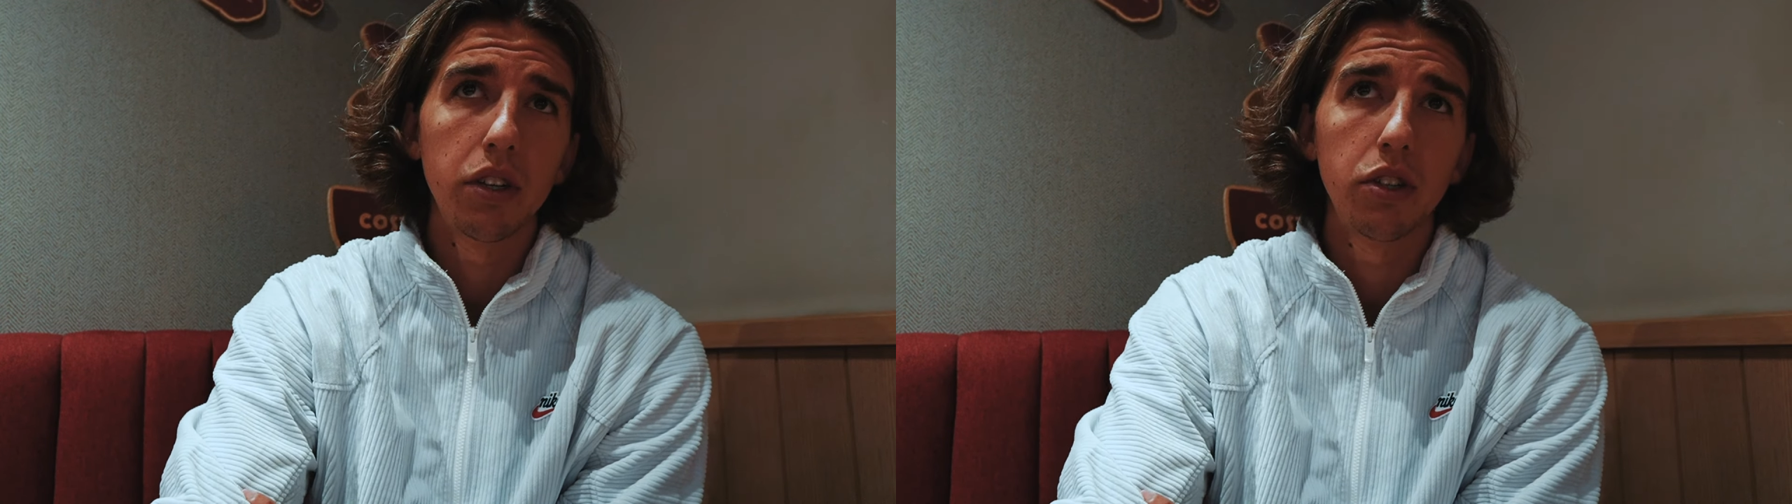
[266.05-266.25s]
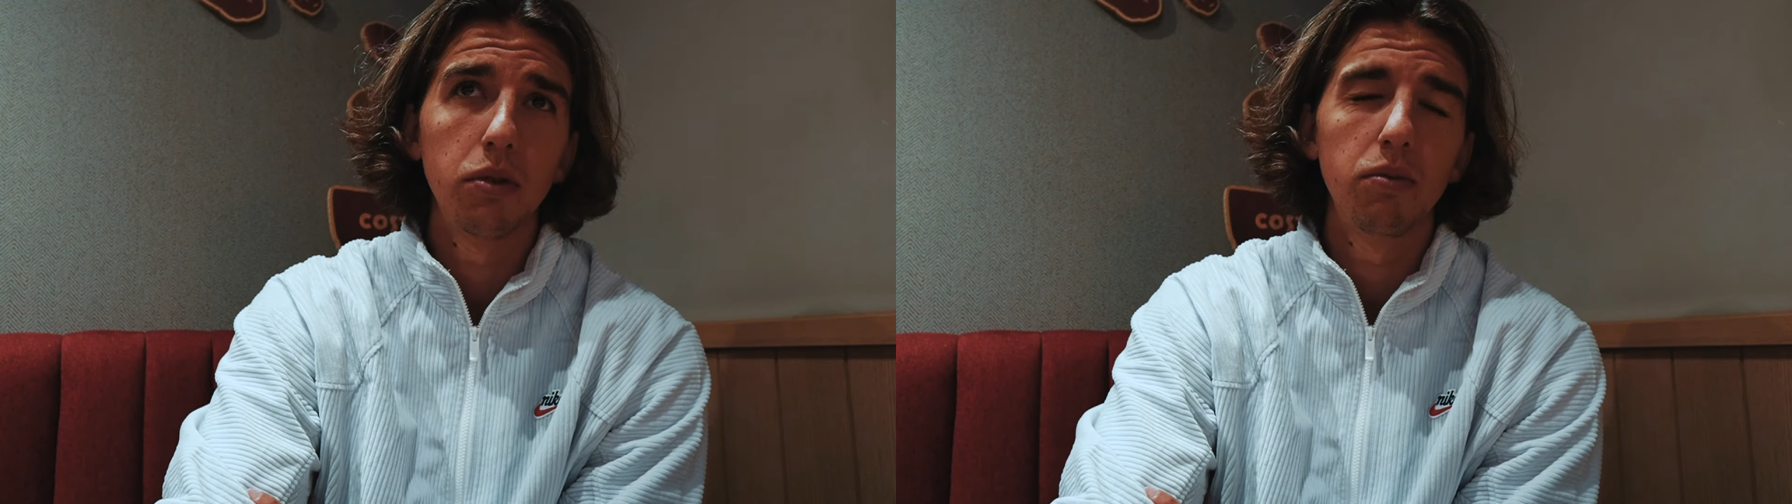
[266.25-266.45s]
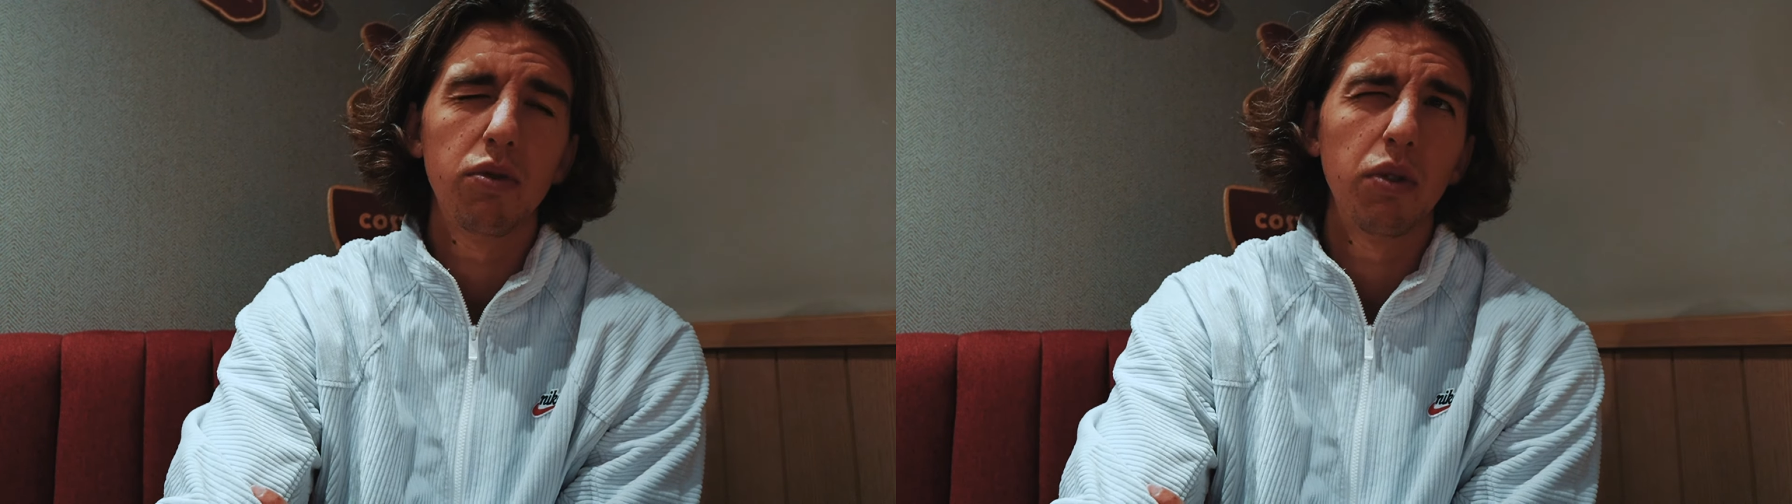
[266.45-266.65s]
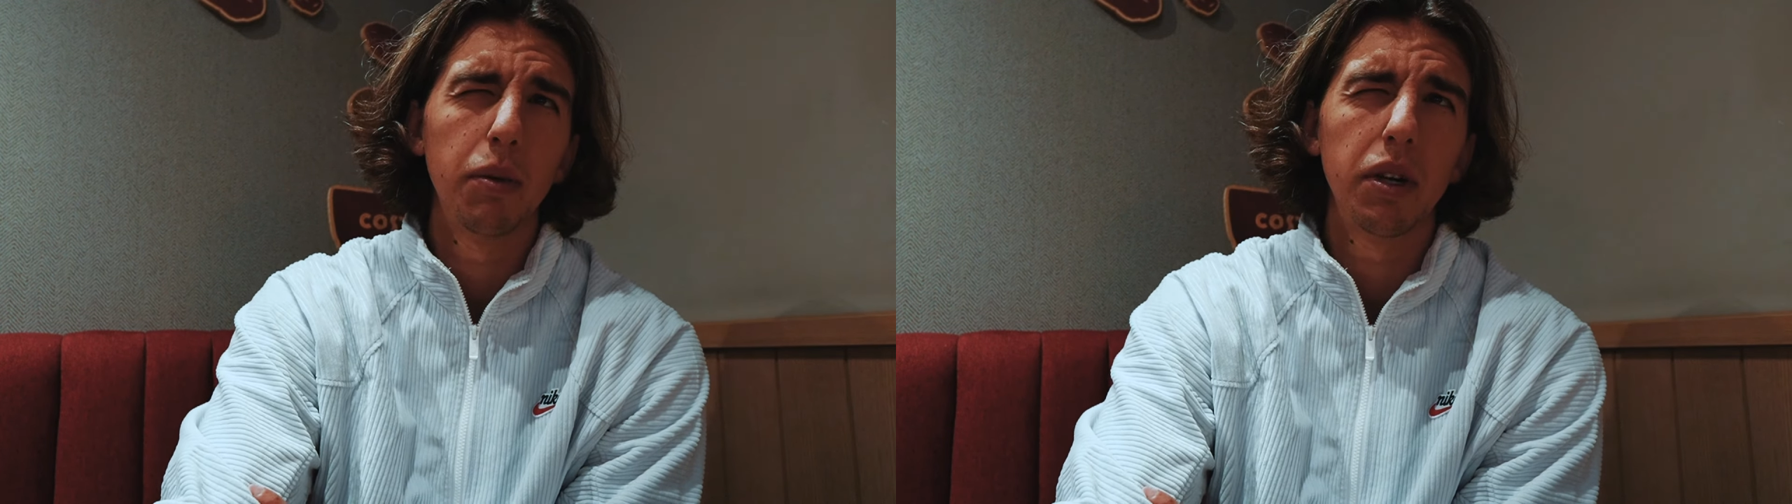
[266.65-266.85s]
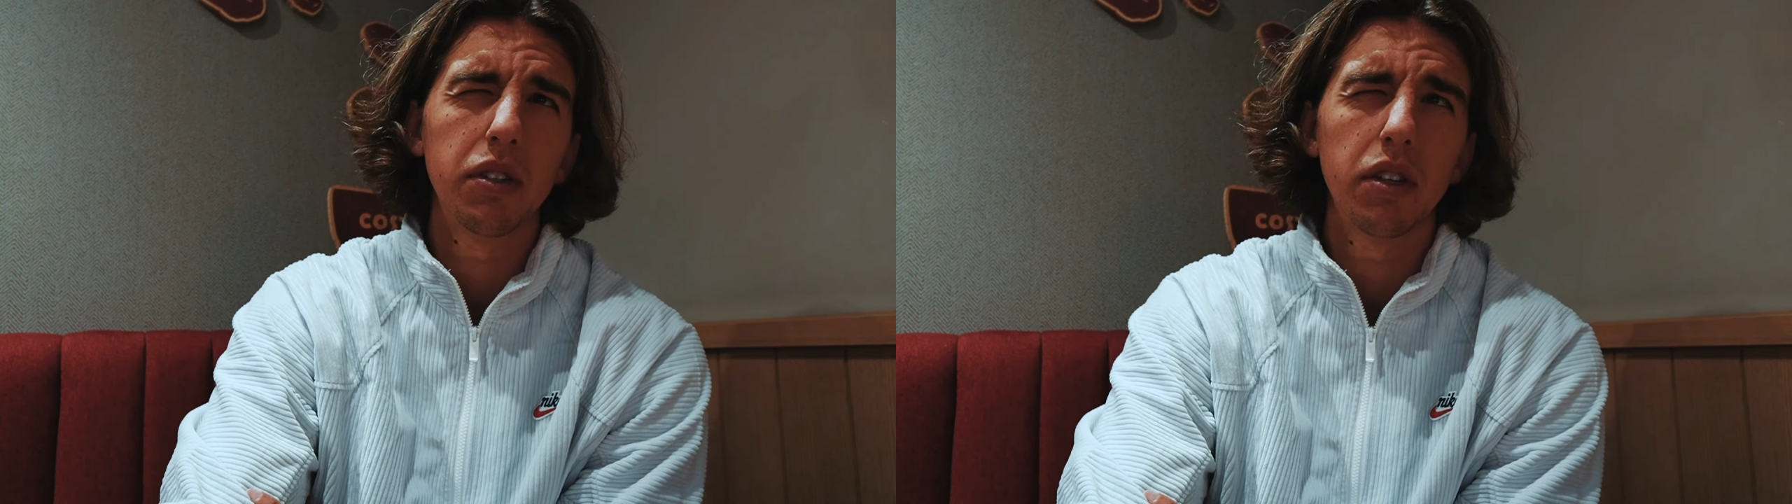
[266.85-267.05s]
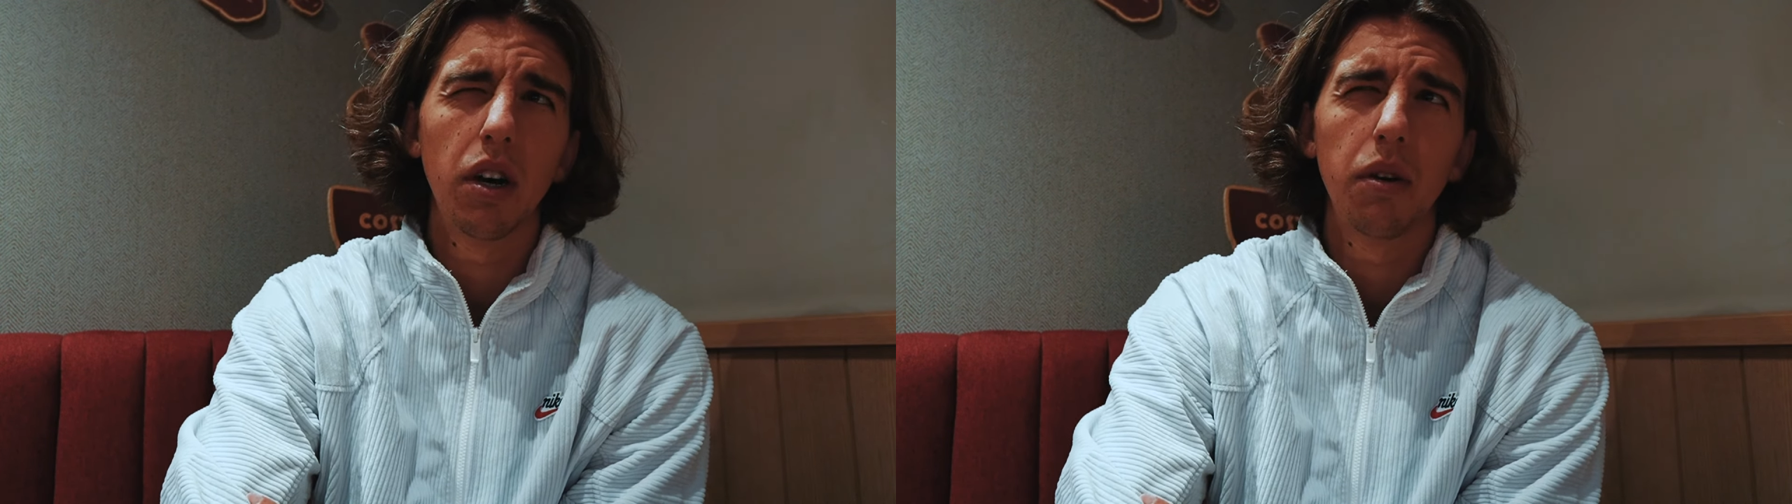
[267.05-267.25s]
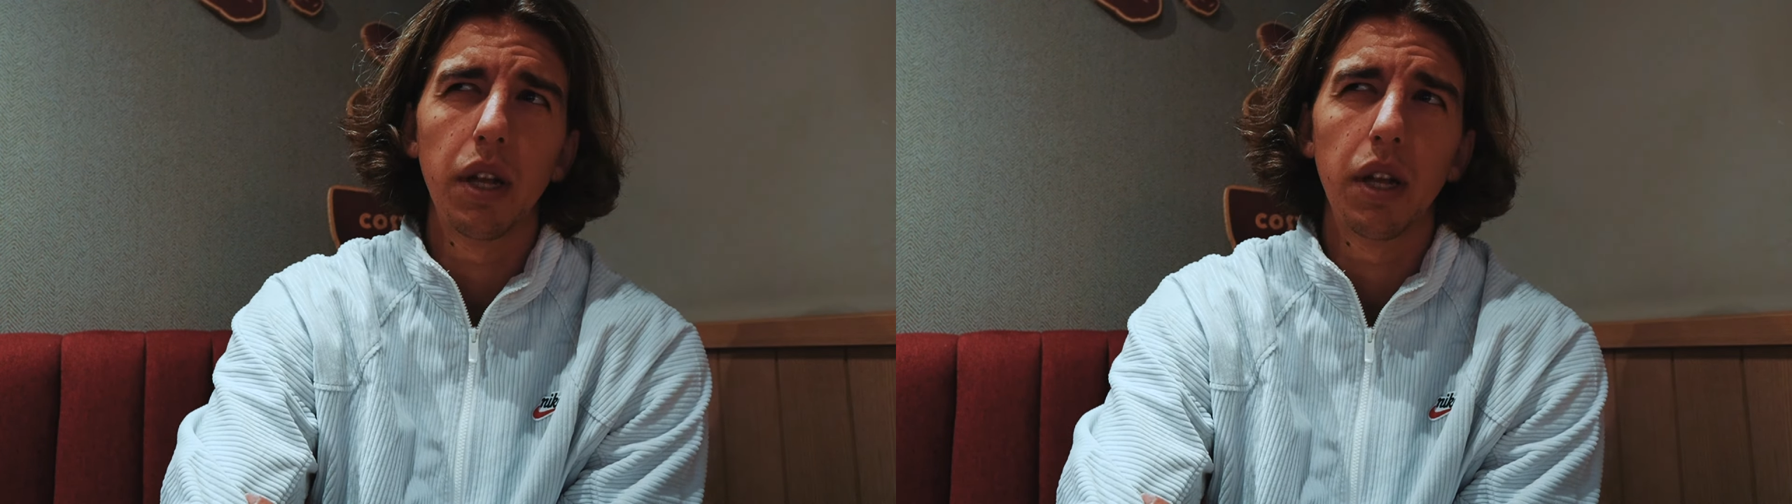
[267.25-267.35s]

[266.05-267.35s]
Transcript: 2 3 weeks ago,